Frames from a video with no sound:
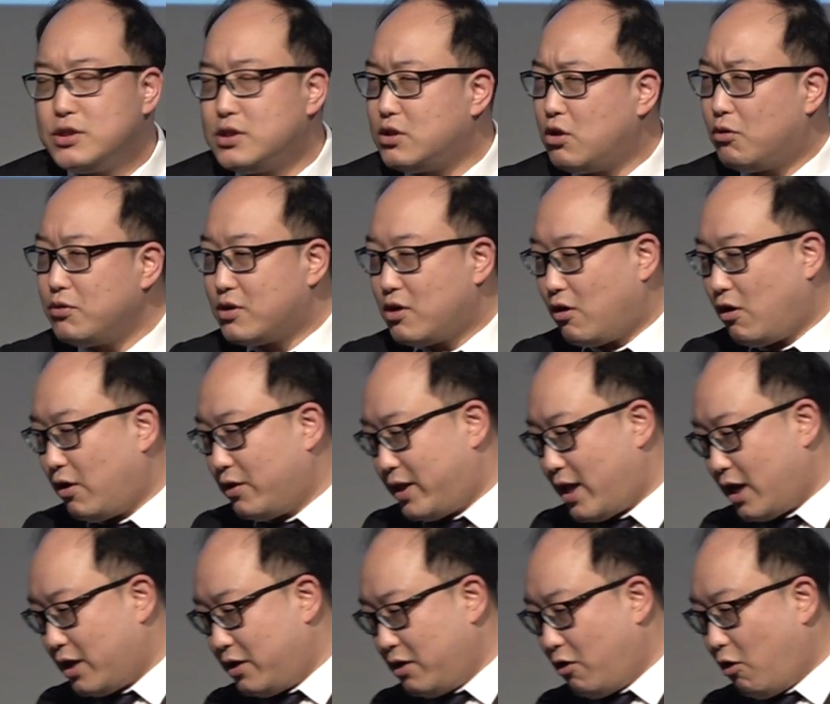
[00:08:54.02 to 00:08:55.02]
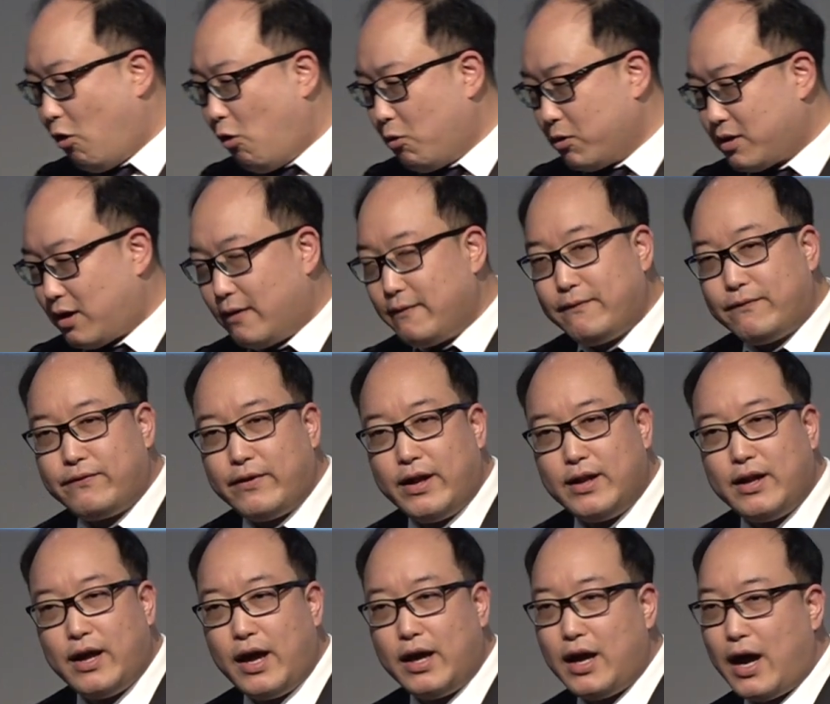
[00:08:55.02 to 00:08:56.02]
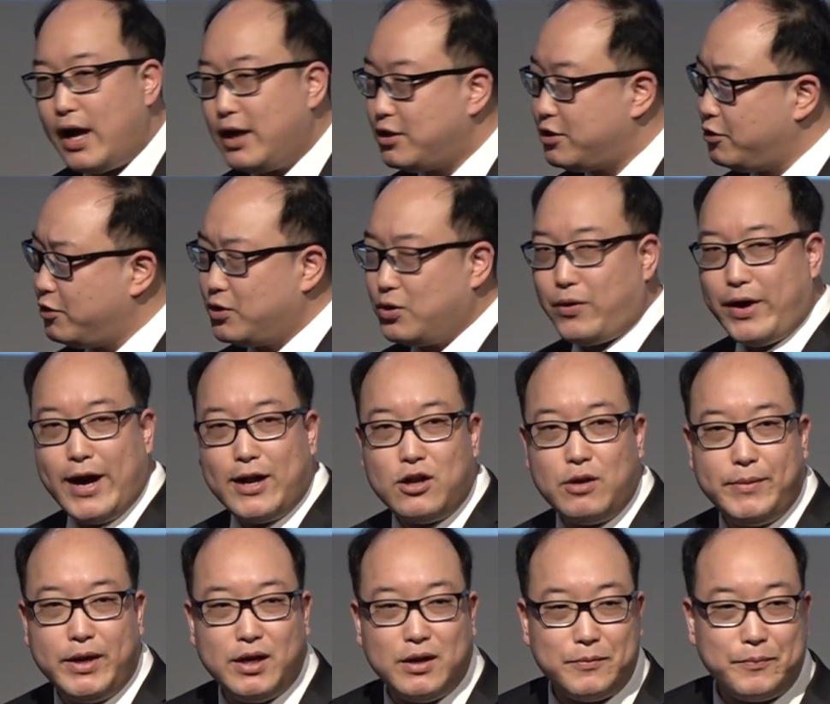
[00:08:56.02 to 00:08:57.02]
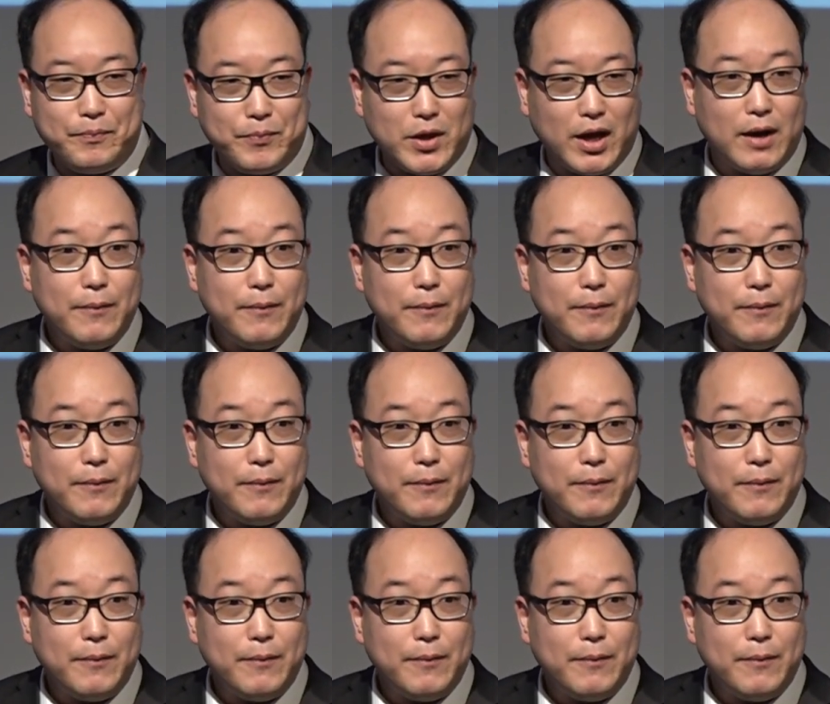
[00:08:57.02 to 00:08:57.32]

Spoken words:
You just don't contact your old-time friend, hey, do you know Atomy?